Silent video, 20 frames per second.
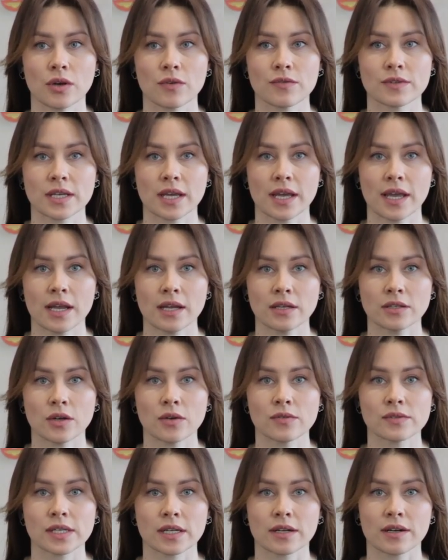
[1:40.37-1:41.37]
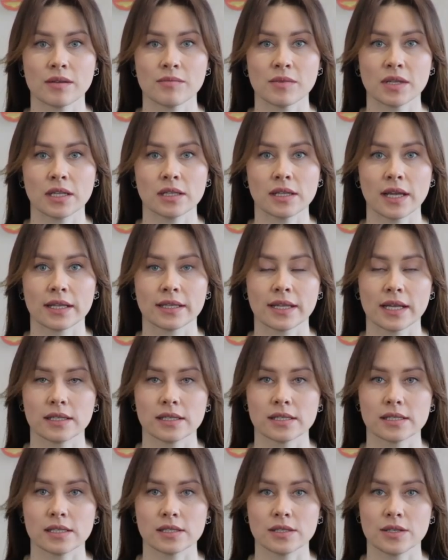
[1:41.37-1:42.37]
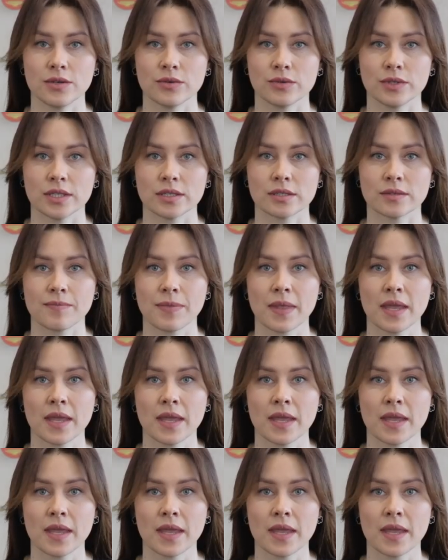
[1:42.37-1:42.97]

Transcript: of the head of the criminal analysis unit.